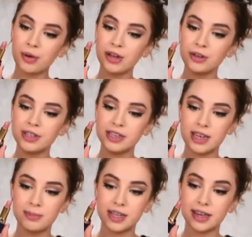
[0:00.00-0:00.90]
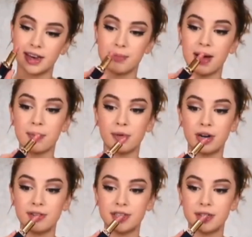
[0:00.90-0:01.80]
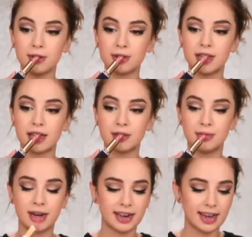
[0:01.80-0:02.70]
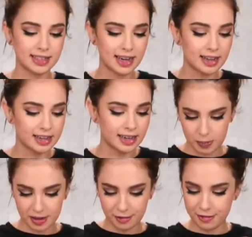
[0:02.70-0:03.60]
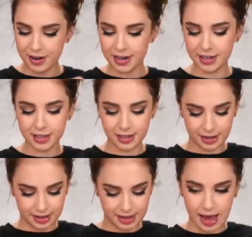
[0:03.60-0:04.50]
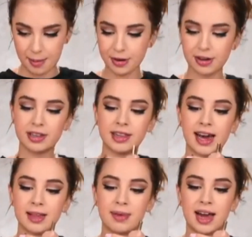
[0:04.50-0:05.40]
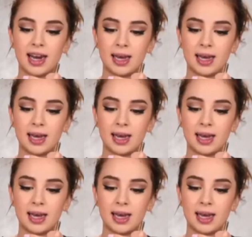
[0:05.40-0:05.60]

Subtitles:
I want to use this lipstick here by Motives. It looks like a really nice color, but first I'm gonna line my